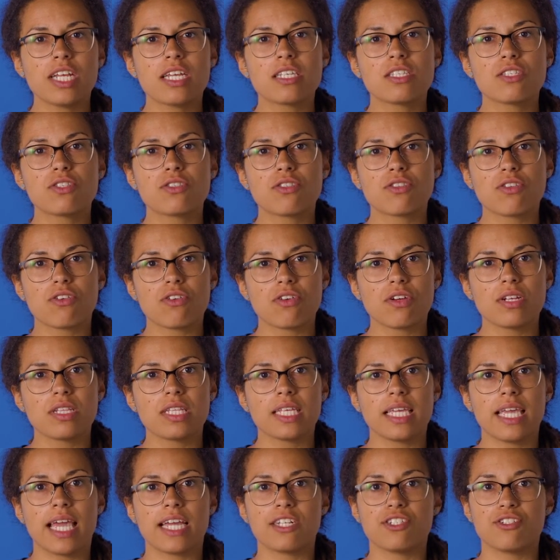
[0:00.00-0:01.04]
as
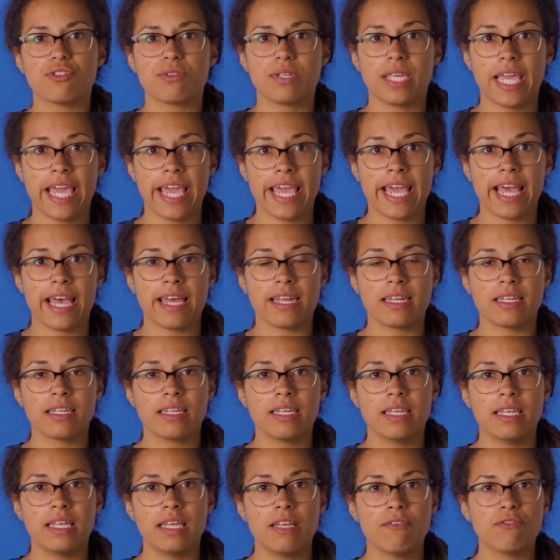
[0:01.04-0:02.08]
thoroughly as you can.
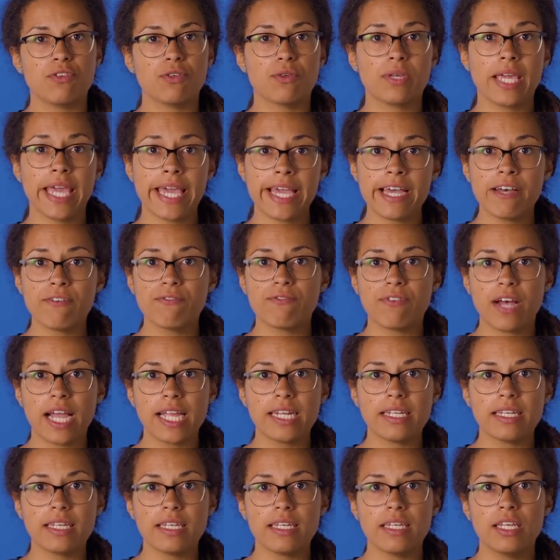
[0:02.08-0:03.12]
If you can't
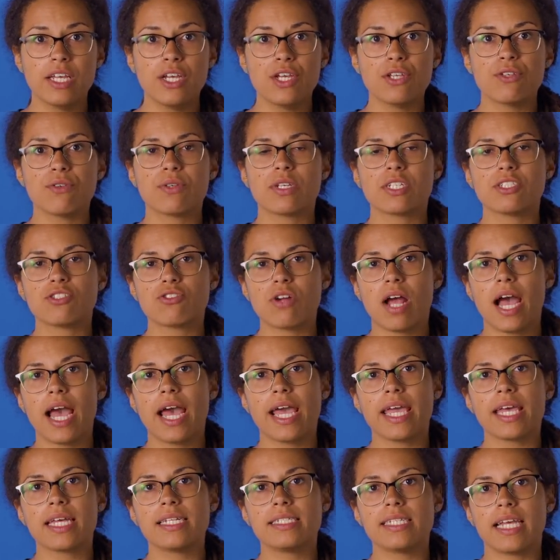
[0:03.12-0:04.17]
find it, you can
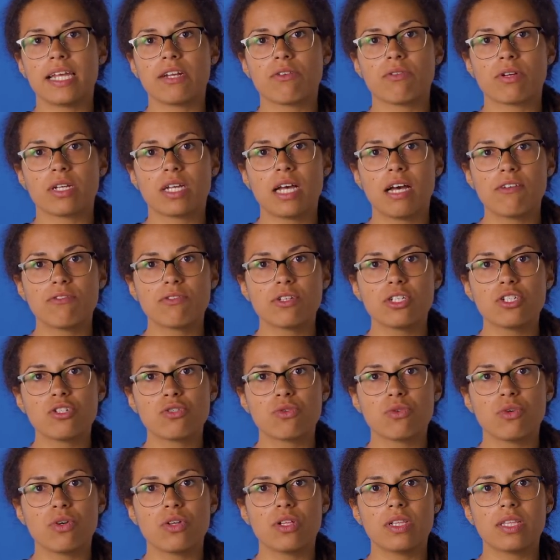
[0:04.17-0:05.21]
try a data recovery
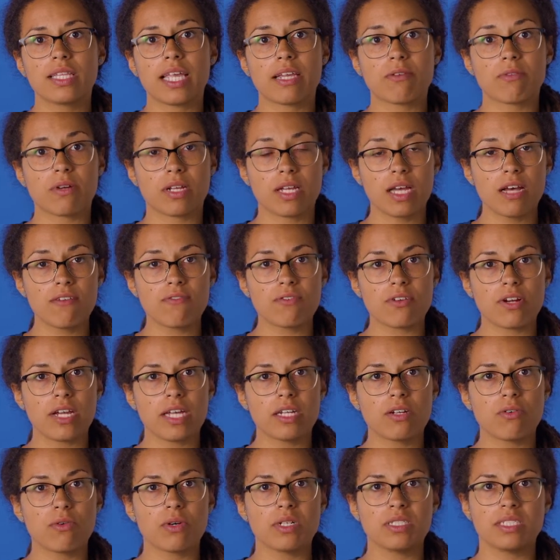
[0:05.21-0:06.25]
tool like
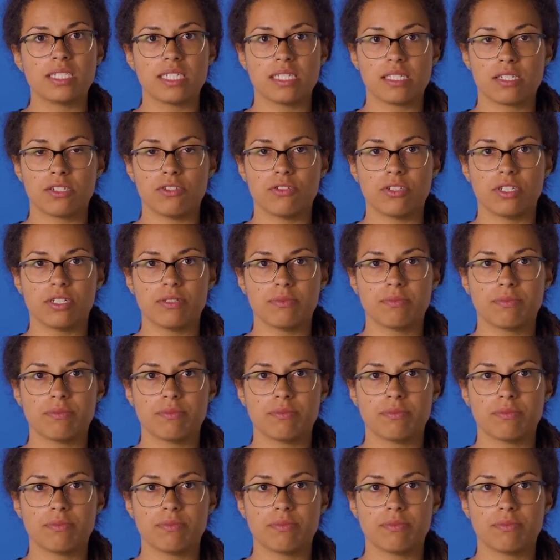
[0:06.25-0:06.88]
Recoverit or Disk Drill.